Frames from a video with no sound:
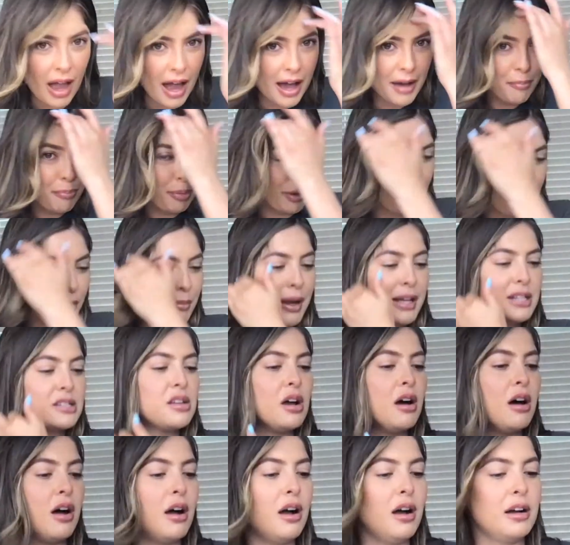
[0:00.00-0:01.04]
I burned my
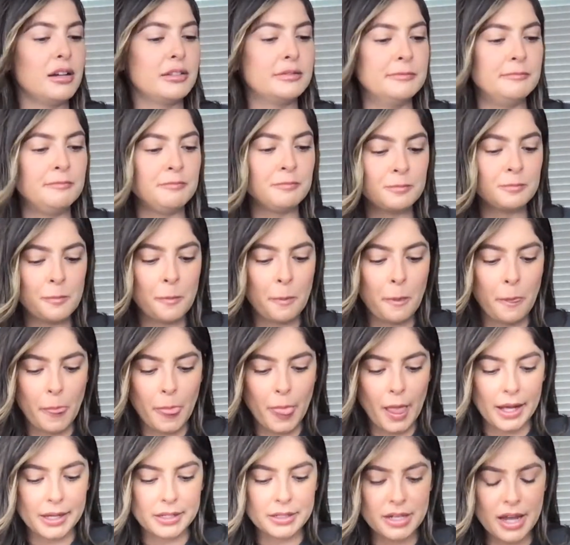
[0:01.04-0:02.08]
tongue.
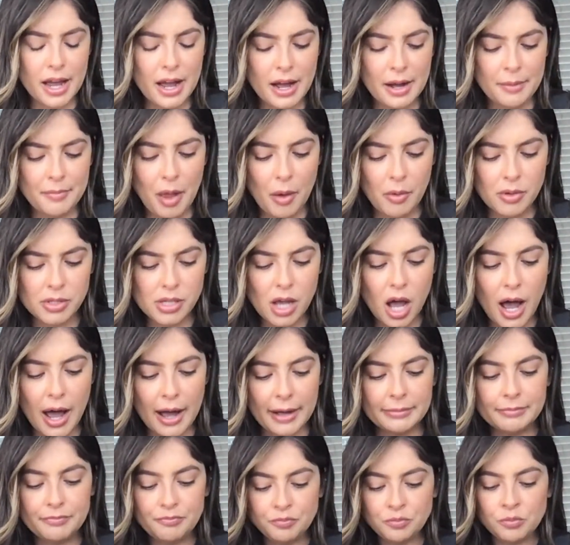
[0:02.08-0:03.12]
Damn, that was
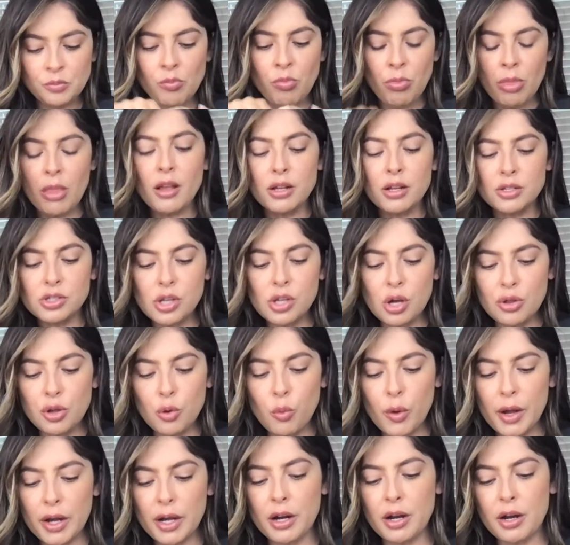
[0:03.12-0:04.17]
hot. So the
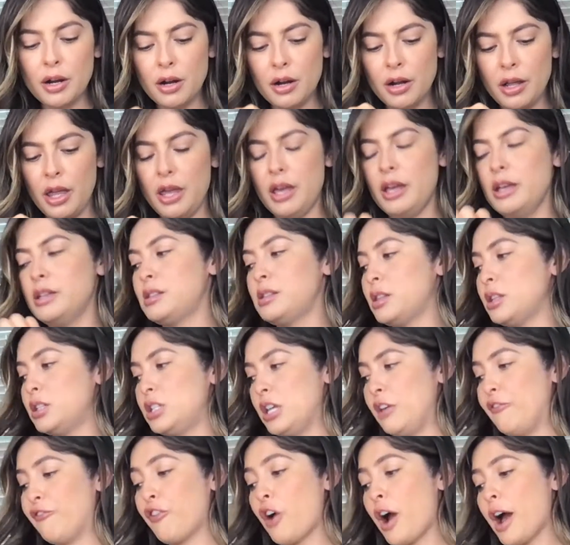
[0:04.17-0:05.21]
winner is the
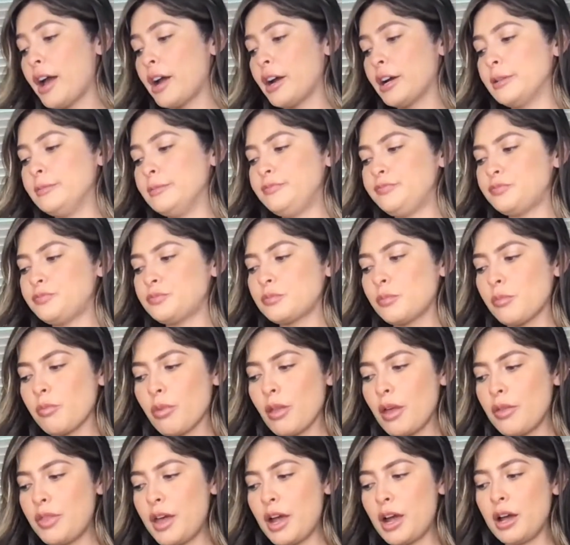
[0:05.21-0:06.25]
deep fryer.
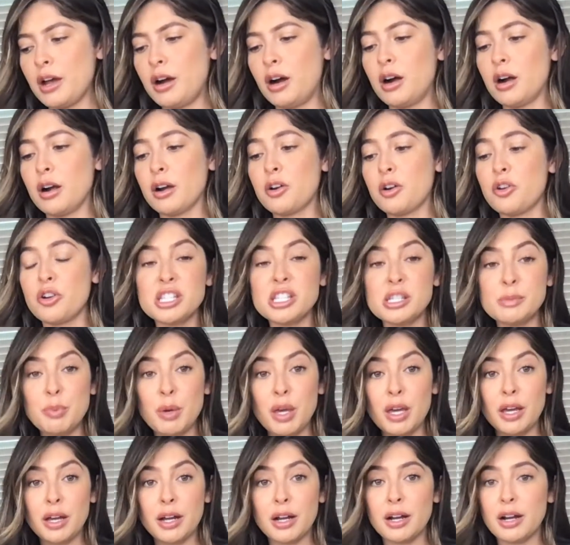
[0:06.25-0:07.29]
They are
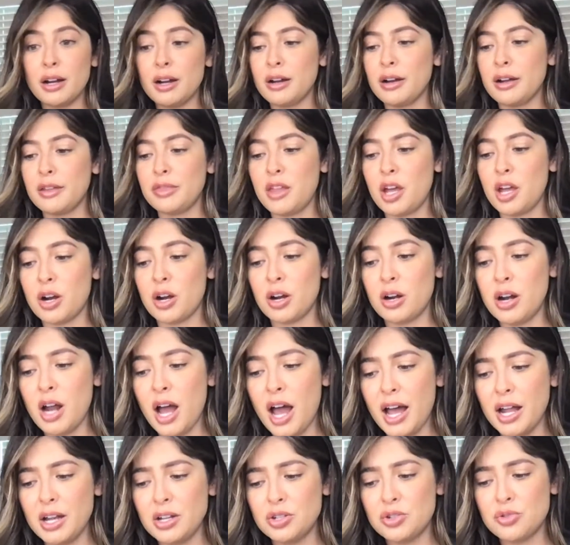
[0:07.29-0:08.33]
crispier. They're
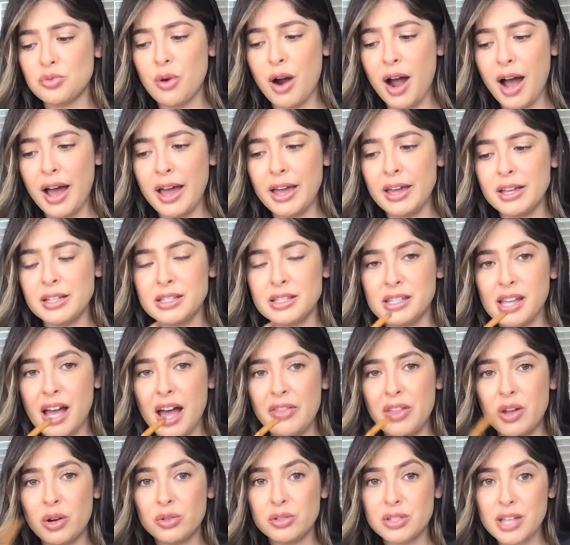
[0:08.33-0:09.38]
not dry
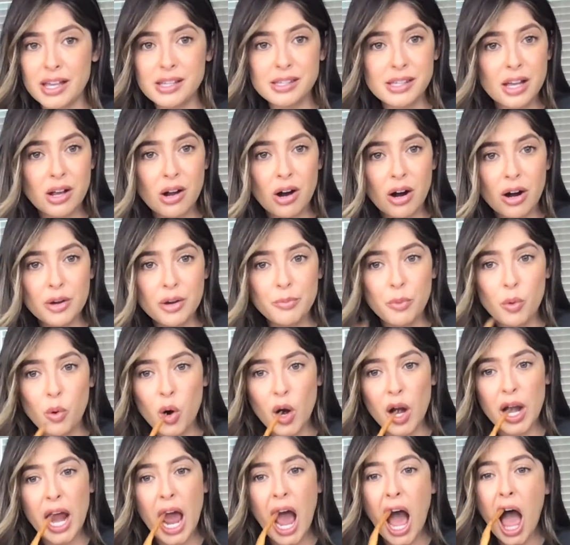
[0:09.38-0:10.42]
inside. They don't taste like
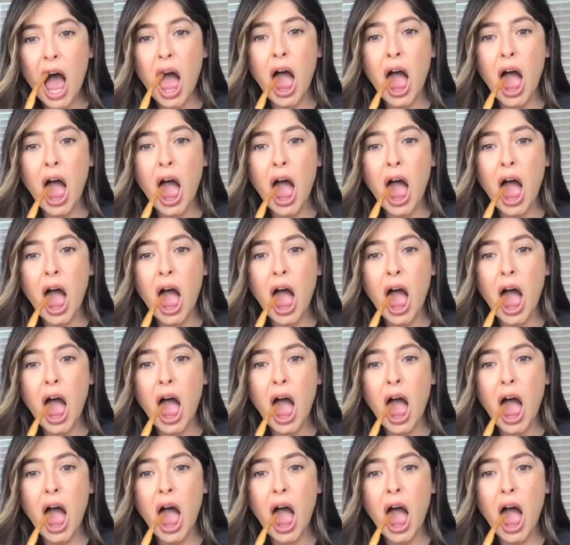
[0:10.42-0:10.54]
cardboard.